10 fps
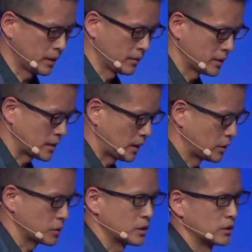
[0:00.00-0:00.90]
uh, this
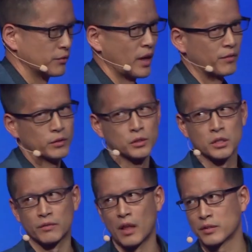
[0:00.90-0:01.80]
notion of the
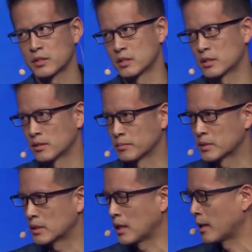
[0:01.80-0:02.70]
evolution of health
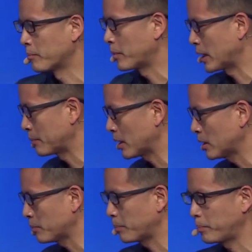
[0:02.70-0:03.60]
systems, um, but I'm going
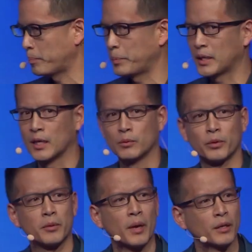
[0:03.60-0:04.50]
to begin
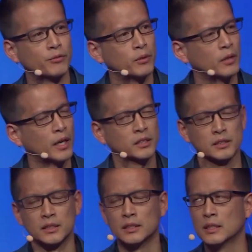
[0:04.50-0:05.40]
with a metaphor,
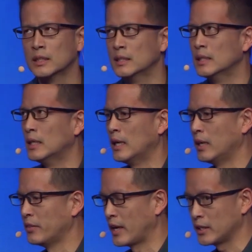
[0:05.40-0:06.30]
actually. Uh,
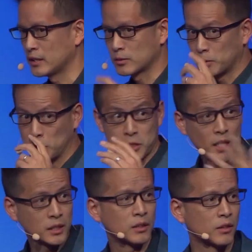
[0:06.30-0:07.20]
and that is when you
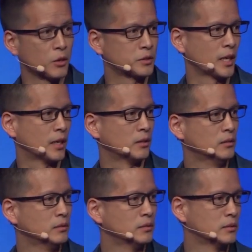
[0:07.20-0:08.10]
checked into the
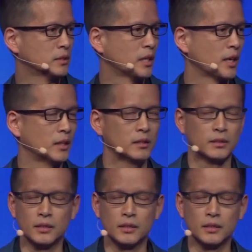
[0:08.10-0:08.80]
hotel today,